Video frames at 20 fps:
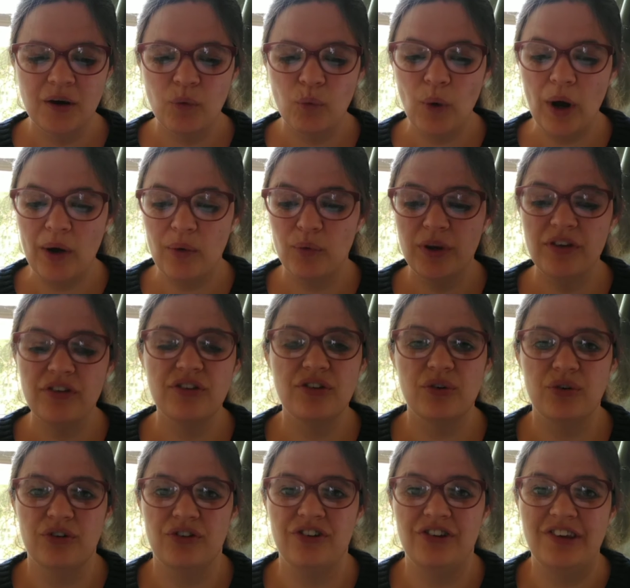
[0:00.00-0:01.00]
Well, we
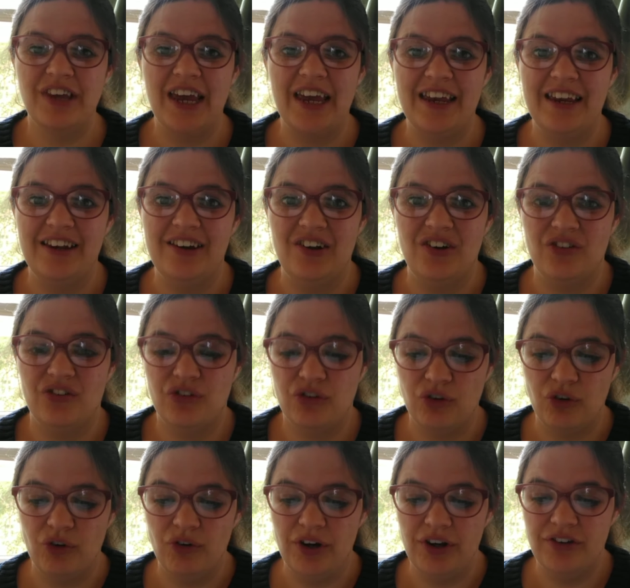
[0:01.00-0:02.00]
saw today in our
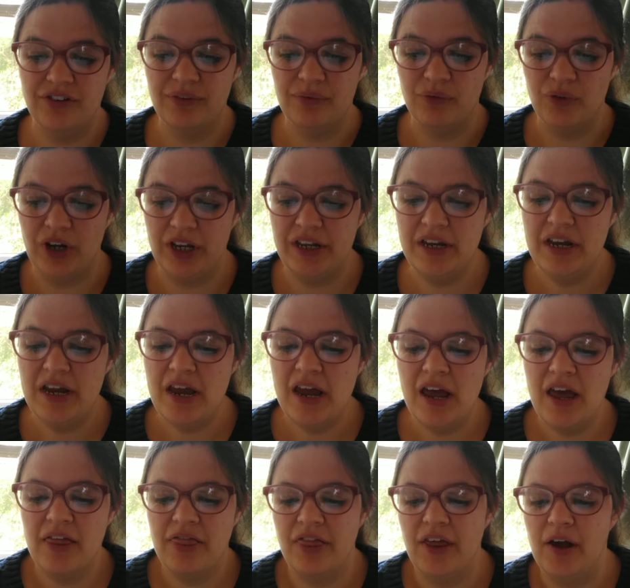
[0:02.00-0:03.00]
story, didn't we,
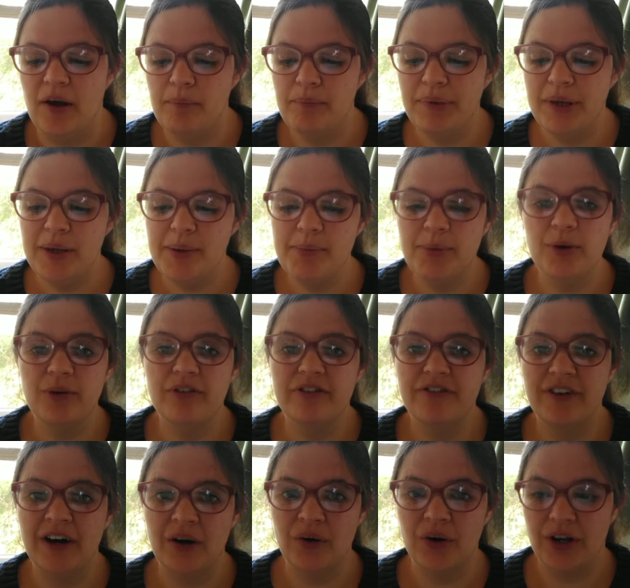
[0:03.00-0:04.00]
that people
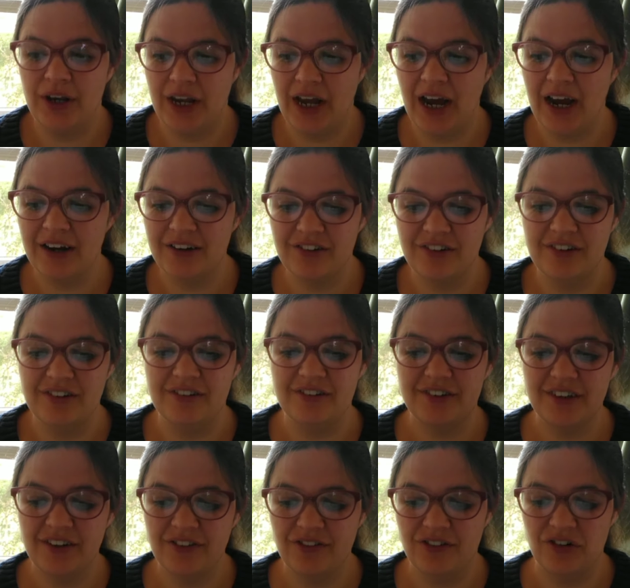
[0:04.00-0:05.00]
felt and acted
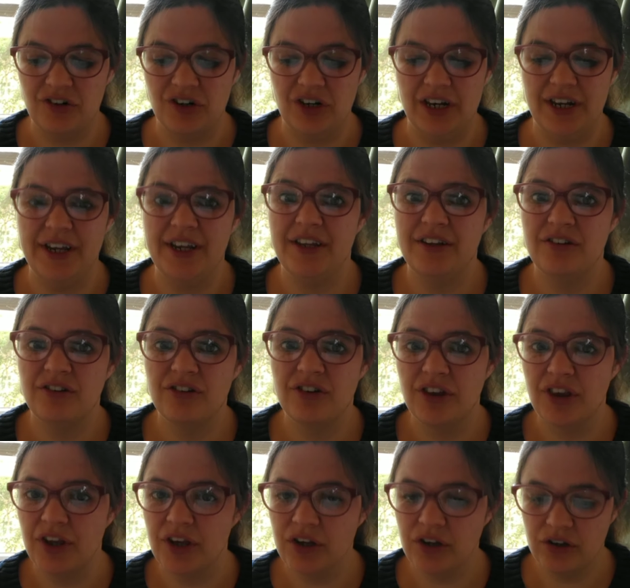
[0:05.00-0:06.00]
differently to
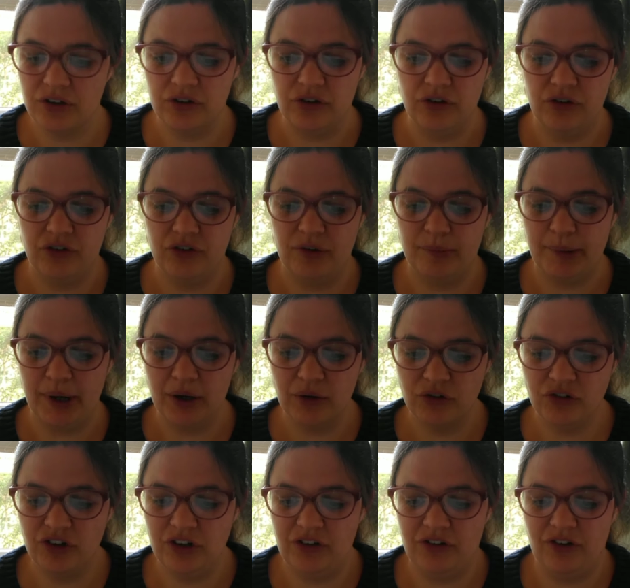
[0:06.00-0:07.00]
the good news about
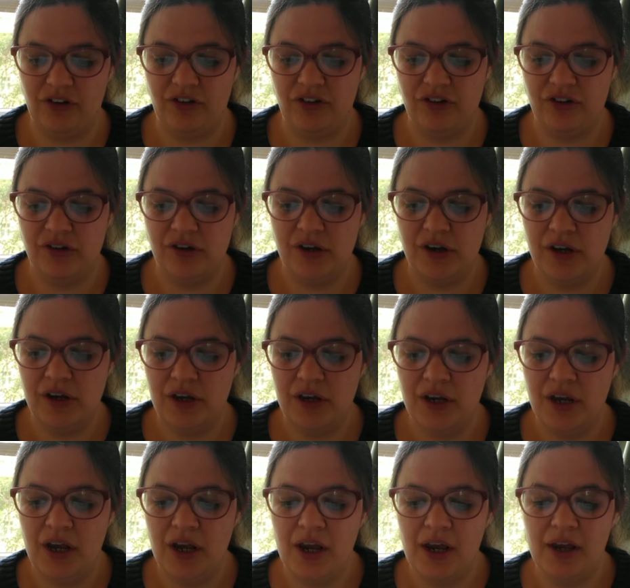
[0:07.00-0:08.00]
Jesus.
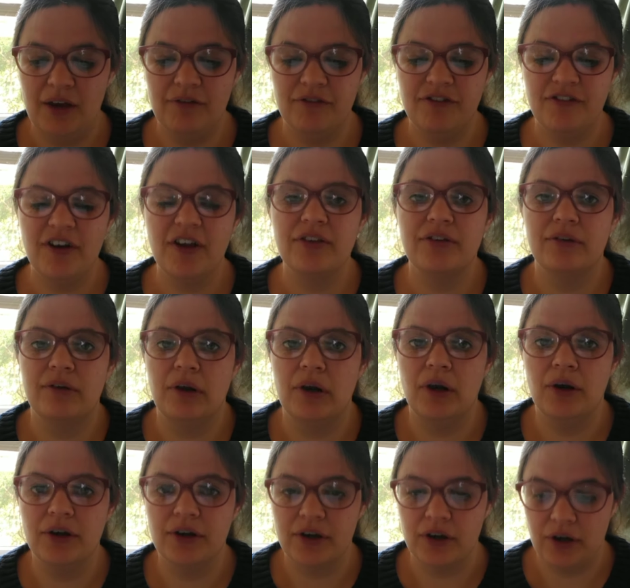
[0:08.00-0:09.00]
In
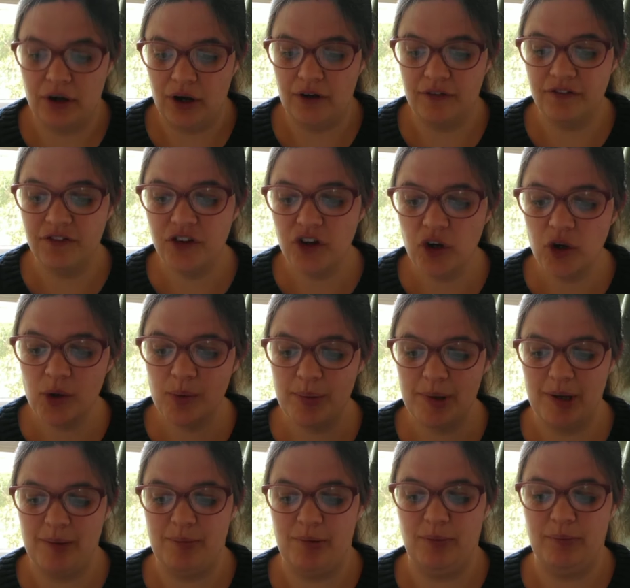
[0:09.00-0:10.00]
Thessalonica, a few
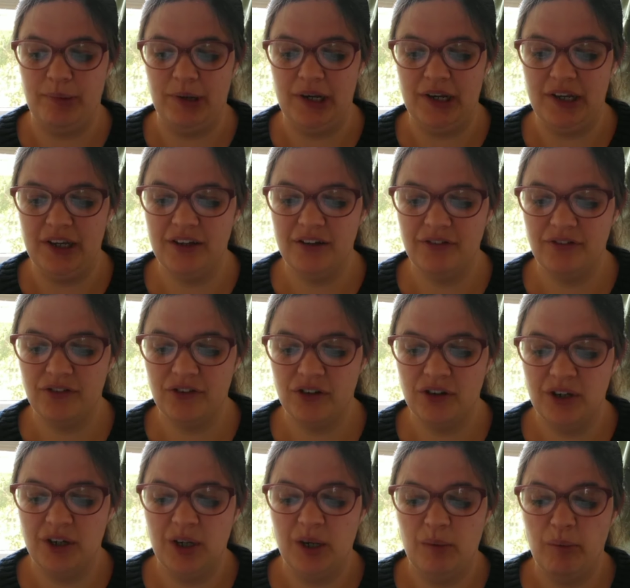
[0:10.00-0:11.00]
people believed,
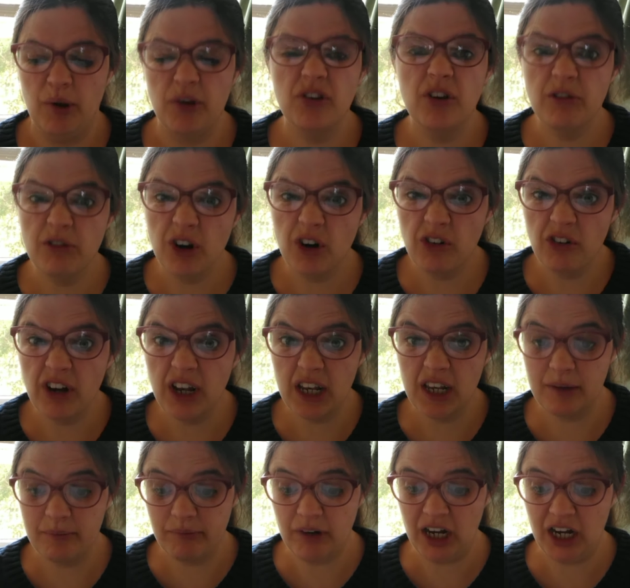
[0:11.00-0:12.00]
but some got really
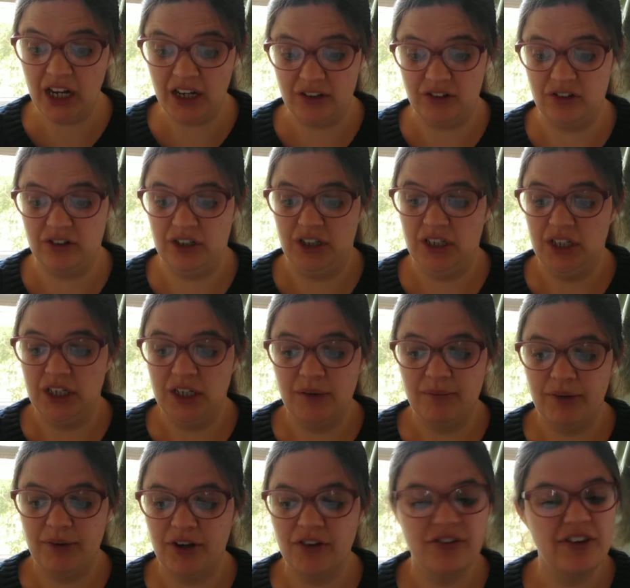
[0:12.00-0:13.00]
mad
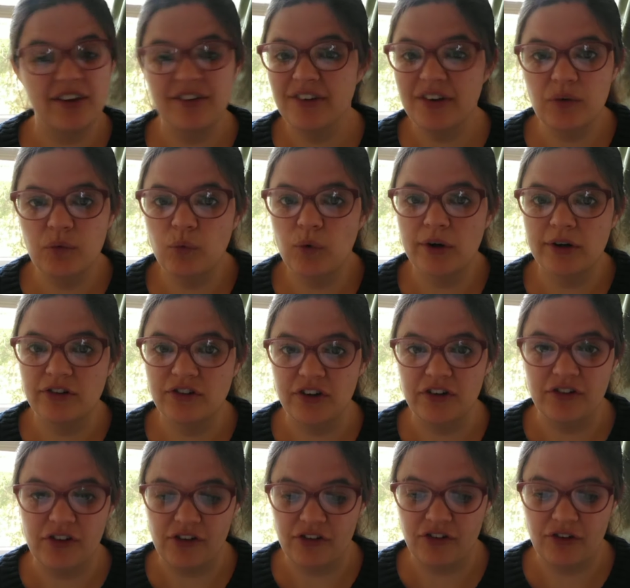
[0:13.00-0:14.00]
because they didn't want
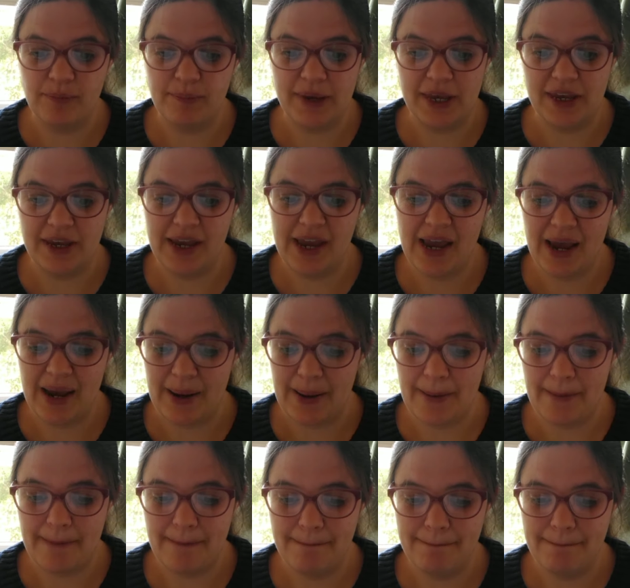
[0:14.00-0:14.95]
Jesus to be king.